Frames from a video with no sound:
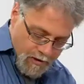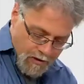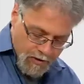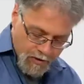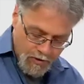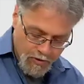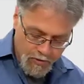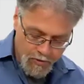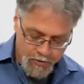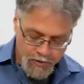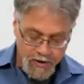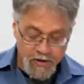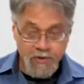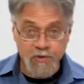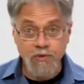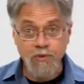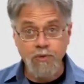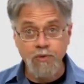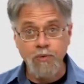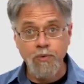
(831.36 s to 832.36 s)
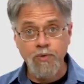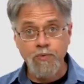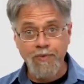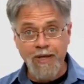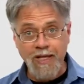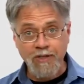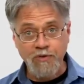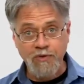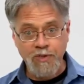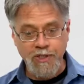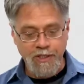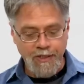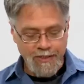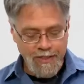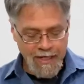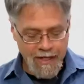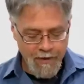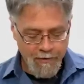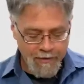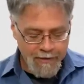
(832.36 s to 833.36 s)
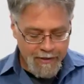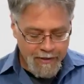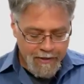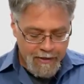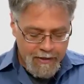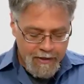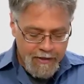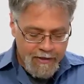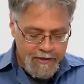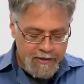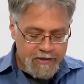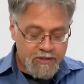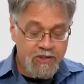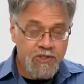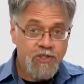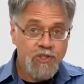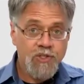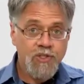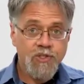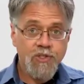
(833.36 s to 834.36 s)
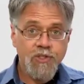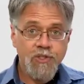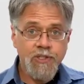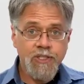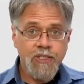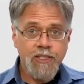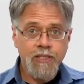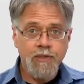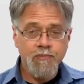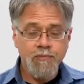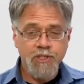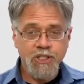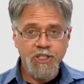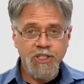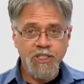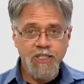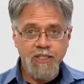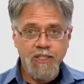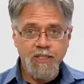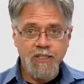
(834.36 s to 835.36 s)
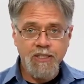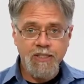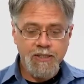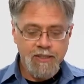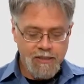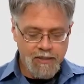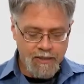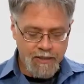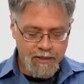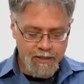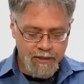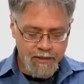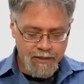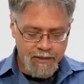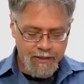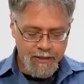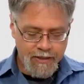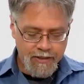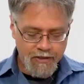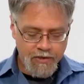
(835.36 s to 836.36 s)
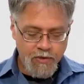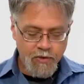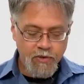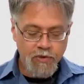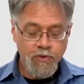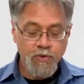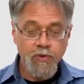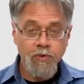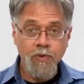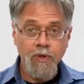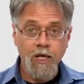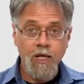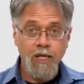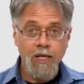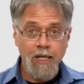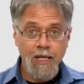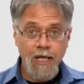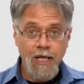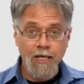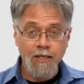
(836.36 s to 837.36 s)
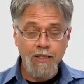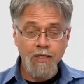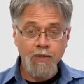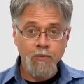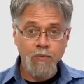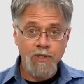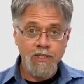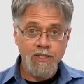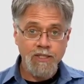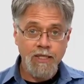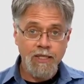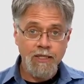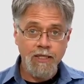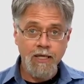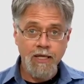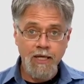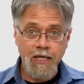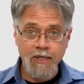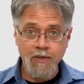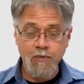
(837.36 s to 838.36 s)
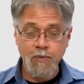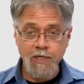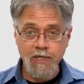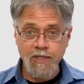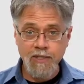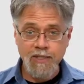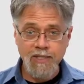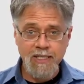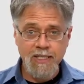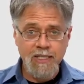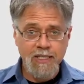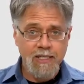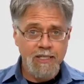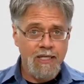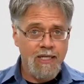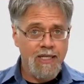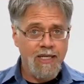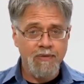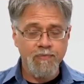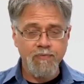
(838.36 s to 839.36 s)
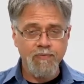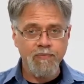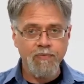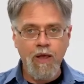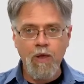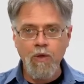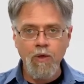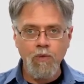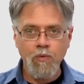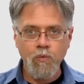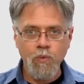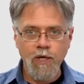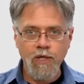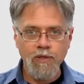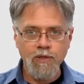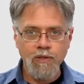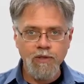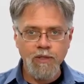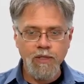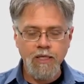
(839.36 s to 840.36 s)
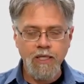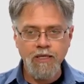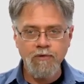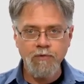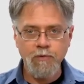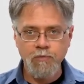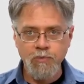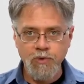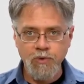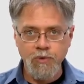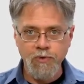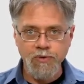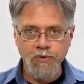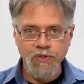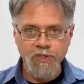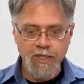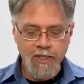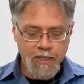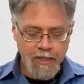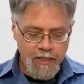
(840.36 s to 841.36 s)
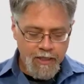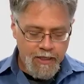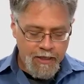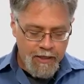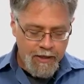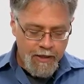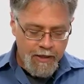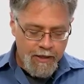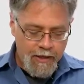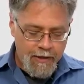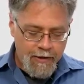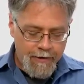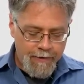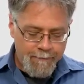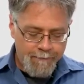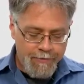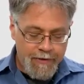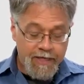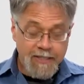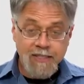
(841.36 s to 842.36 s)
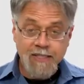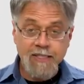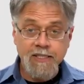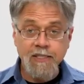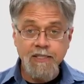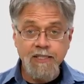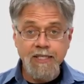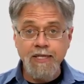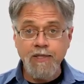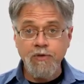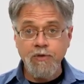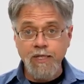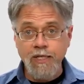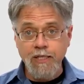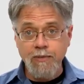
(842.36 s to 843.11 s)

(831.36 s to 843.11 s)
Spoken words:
go into the factory. Now, these are sturdy machines. They can go through a lot and withstand a lot of wear and tear and a lot of foul weather and a lot of abuse. And still take great